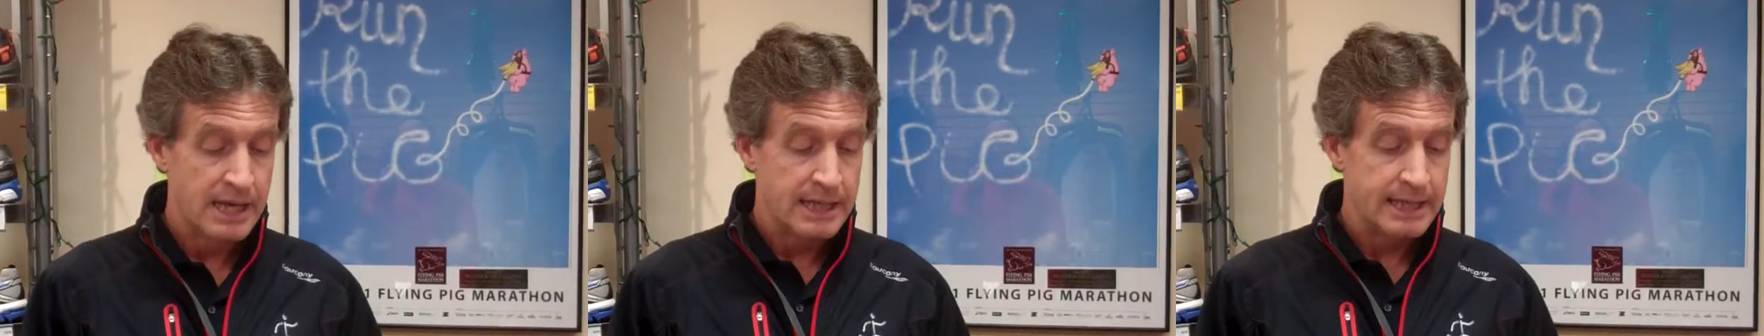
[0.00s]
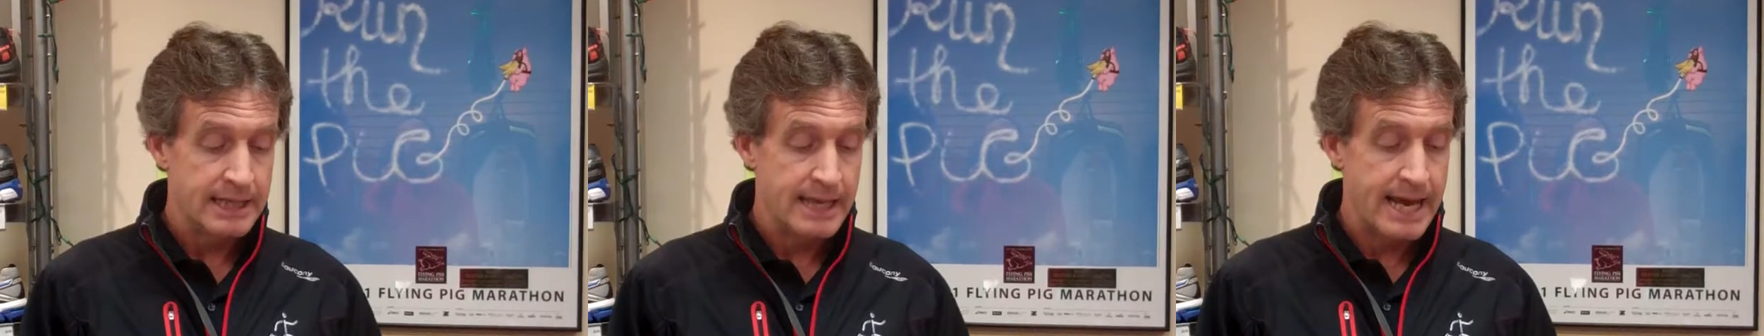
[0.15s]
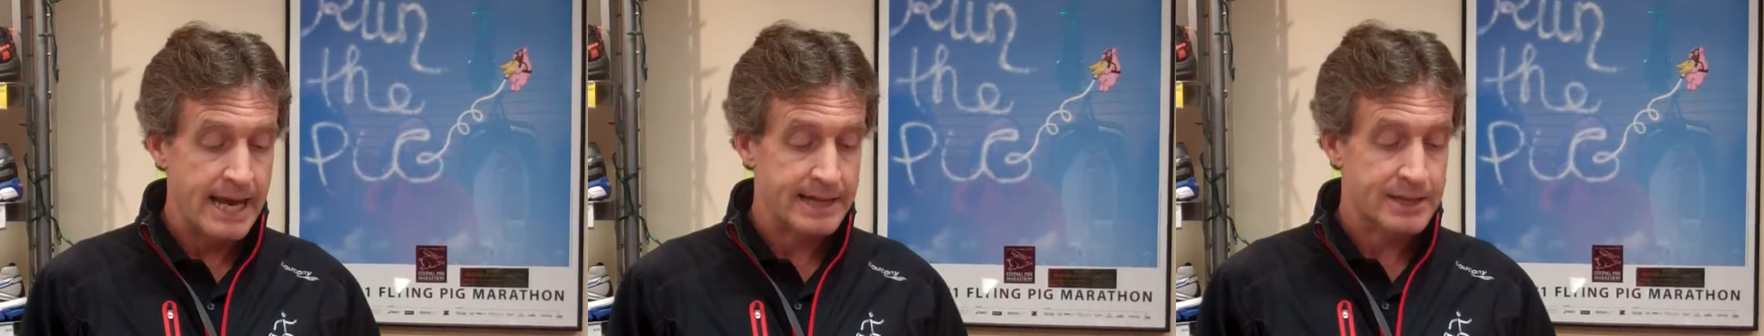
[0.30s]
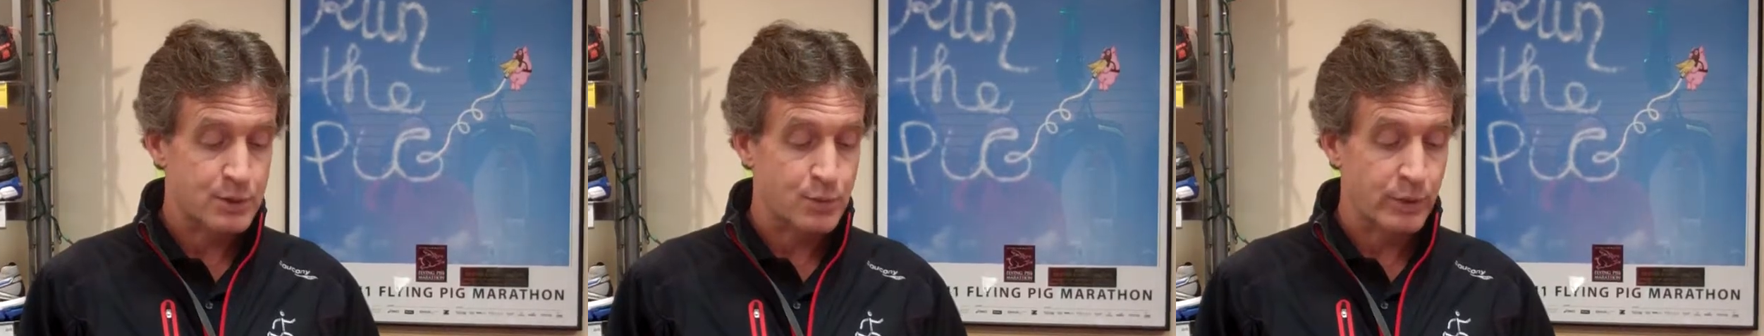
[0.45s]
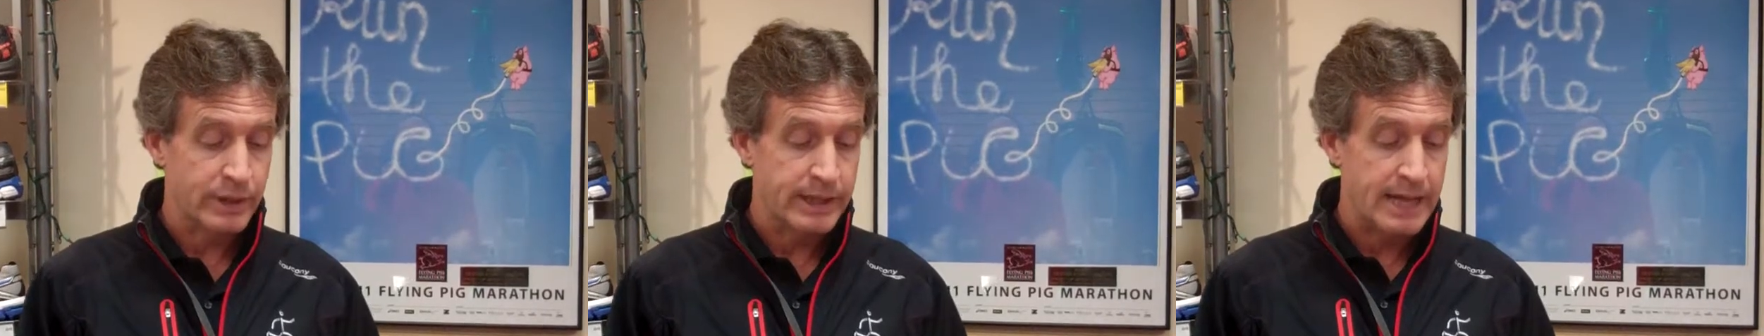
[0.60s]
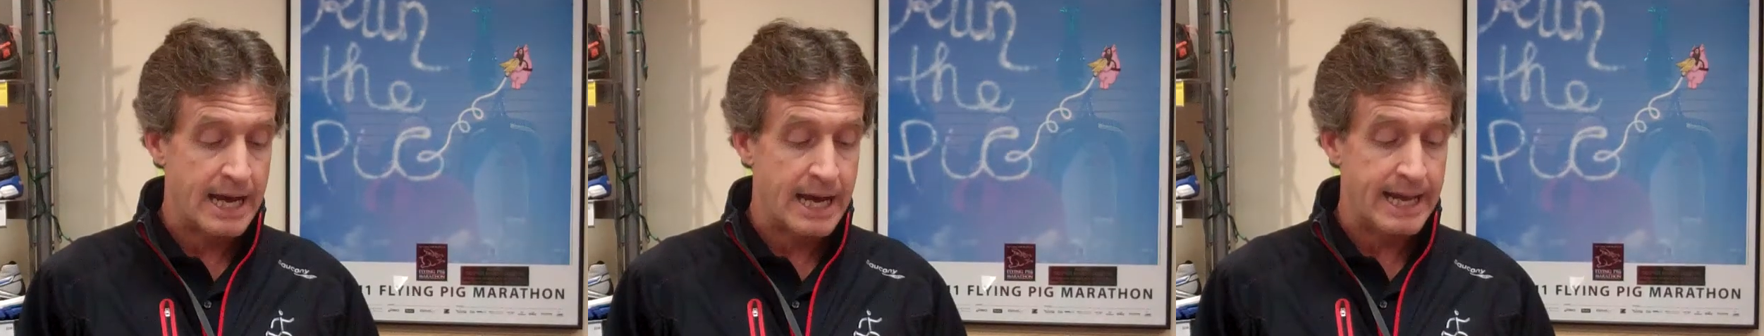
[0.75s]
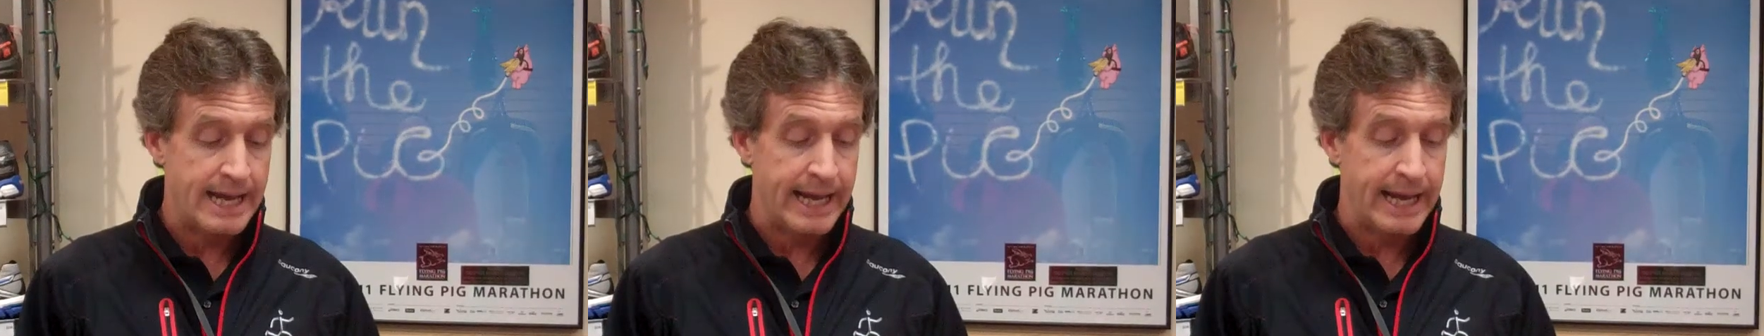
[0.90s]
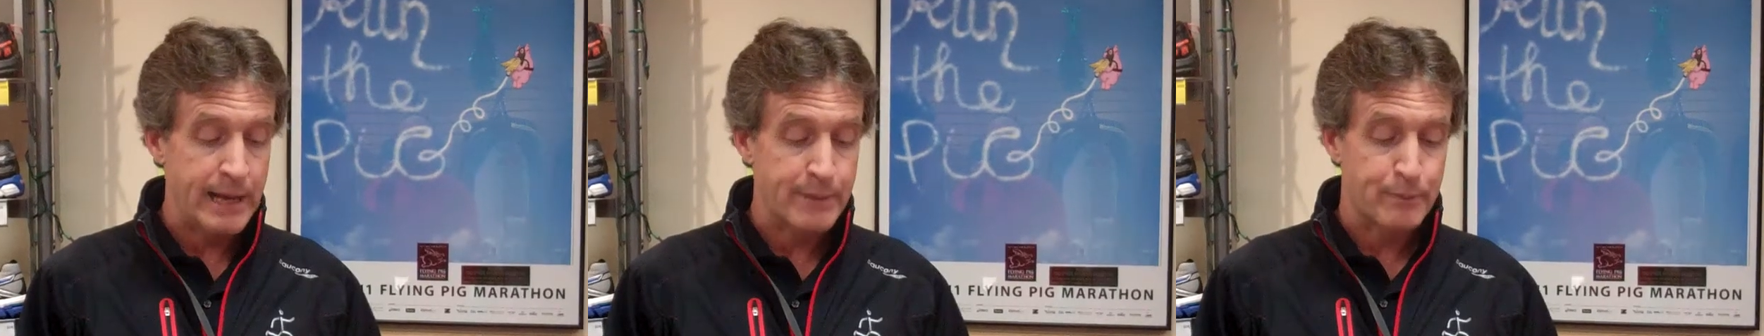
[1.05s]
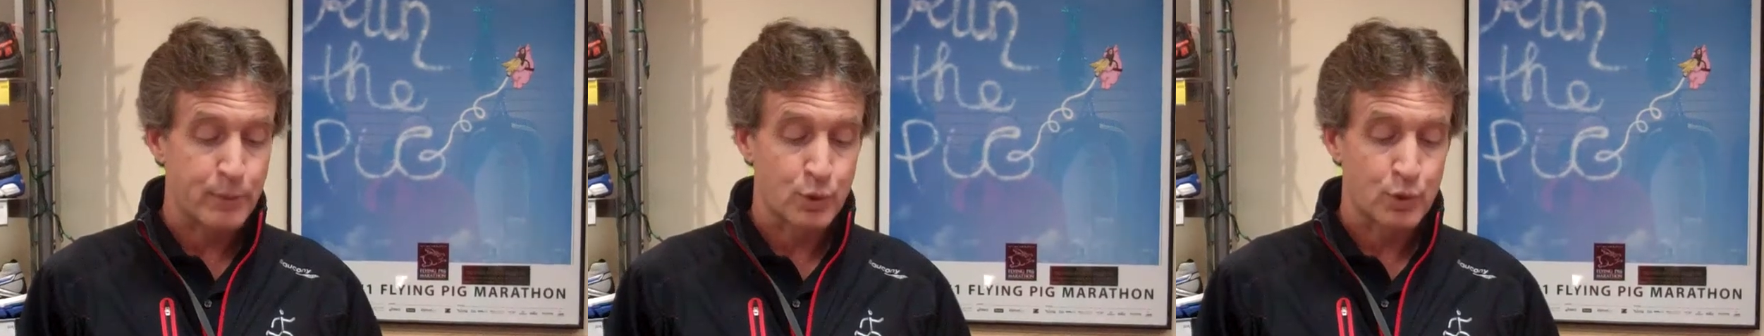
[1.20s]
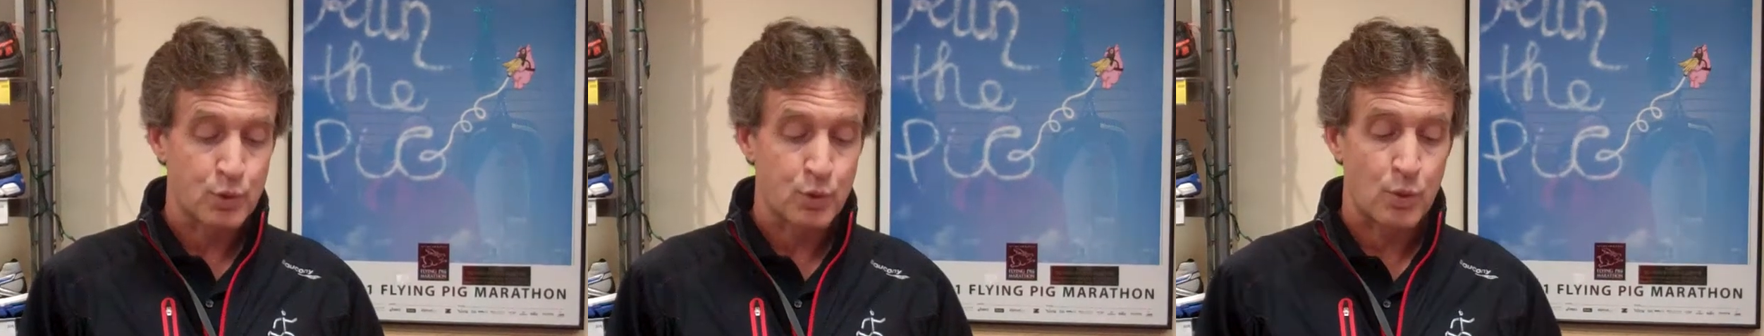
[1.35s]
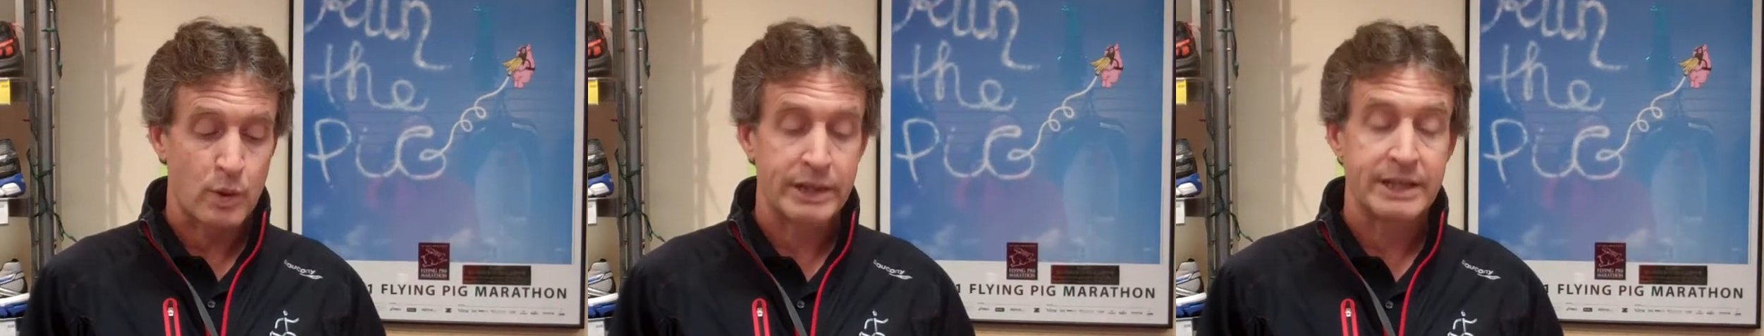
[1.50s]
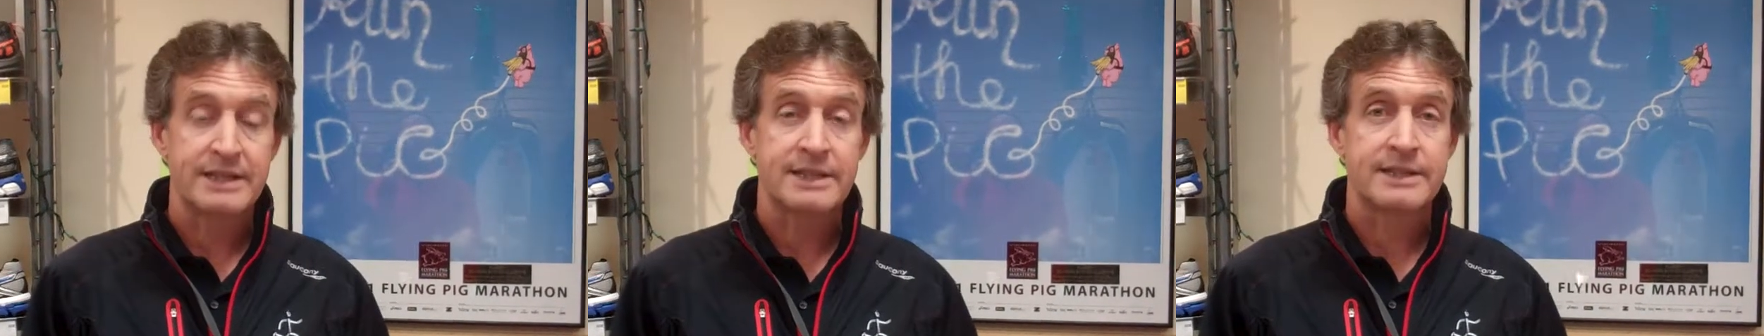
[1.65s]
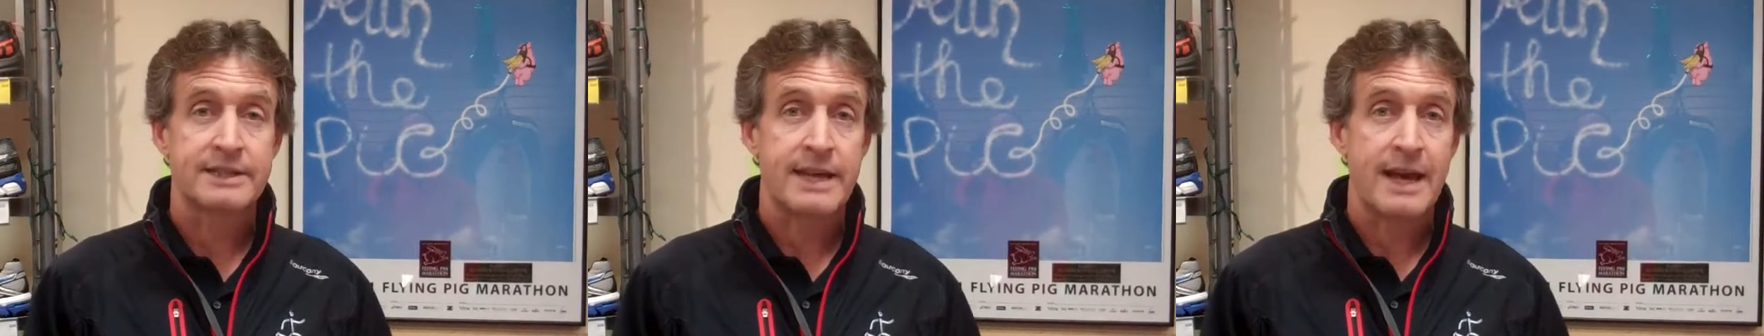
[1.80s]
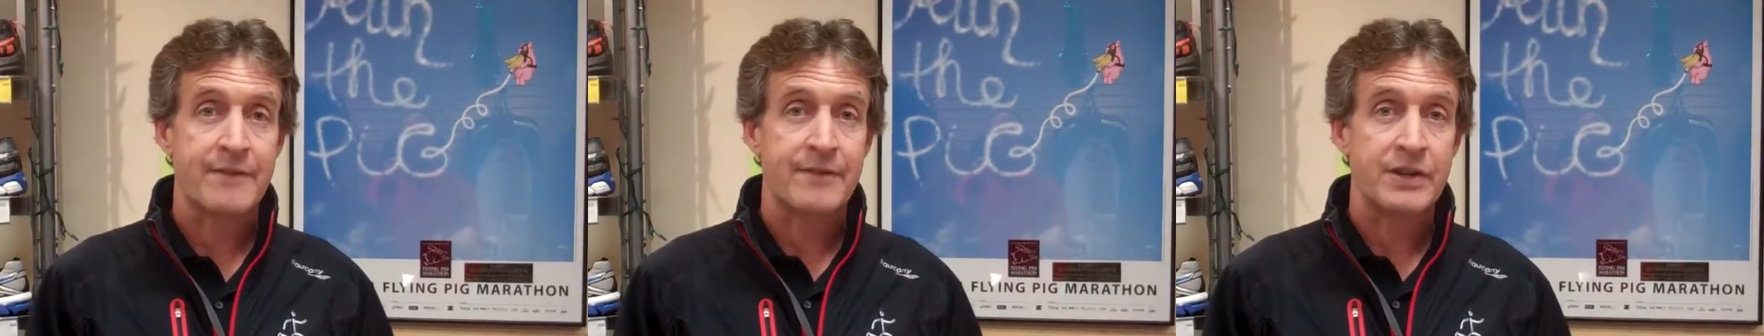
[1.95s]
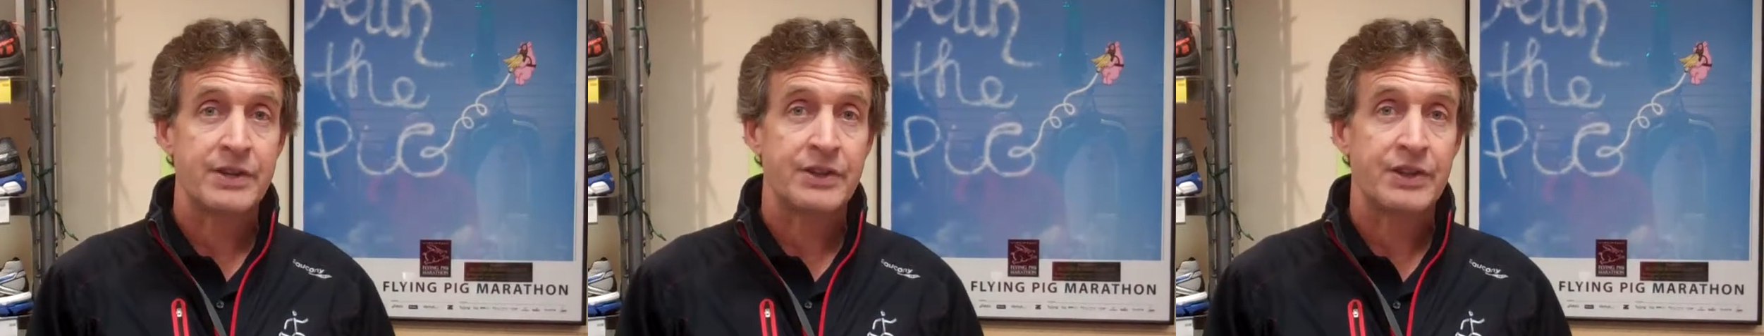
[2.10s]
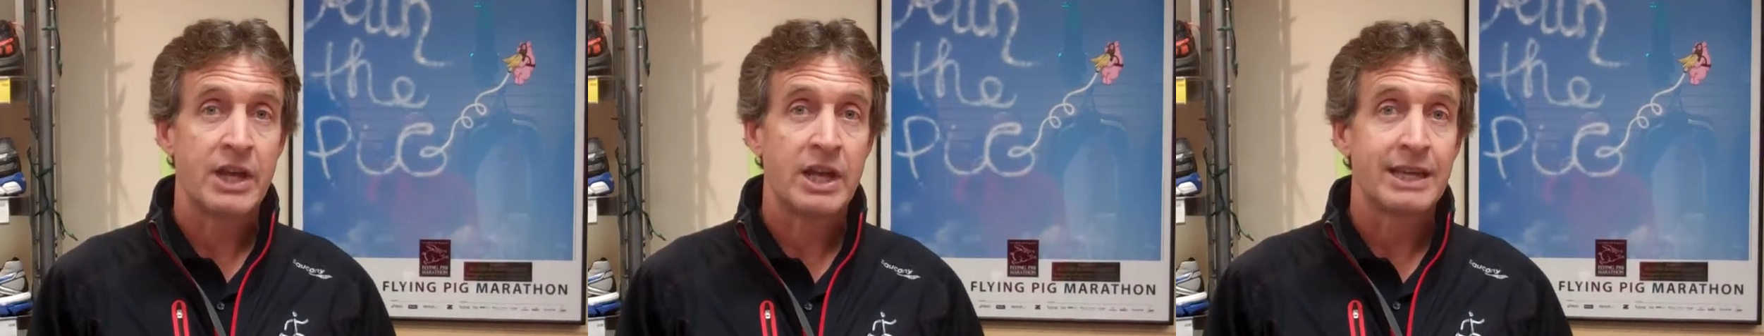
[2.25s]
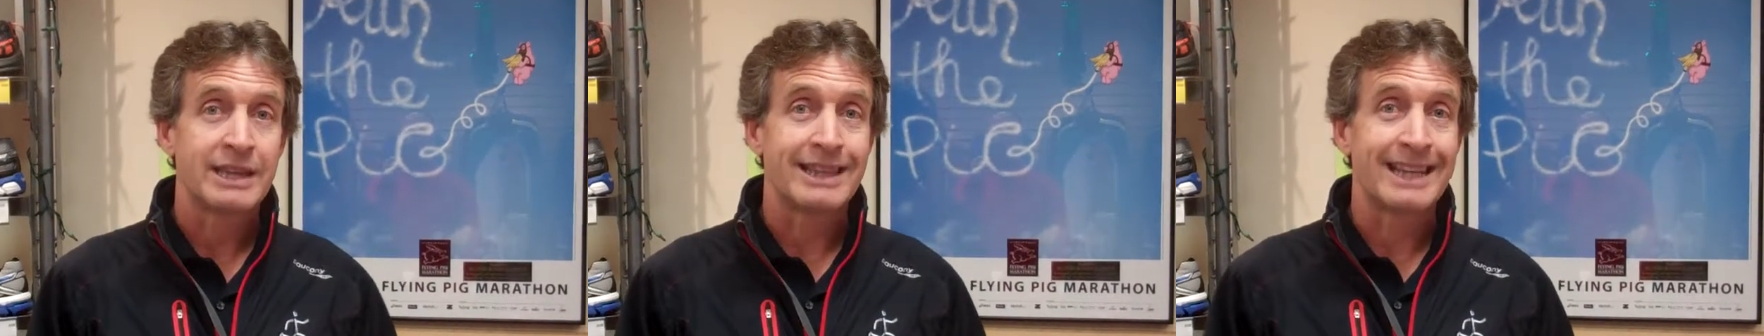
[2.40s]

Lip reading: Next, we got April 27th,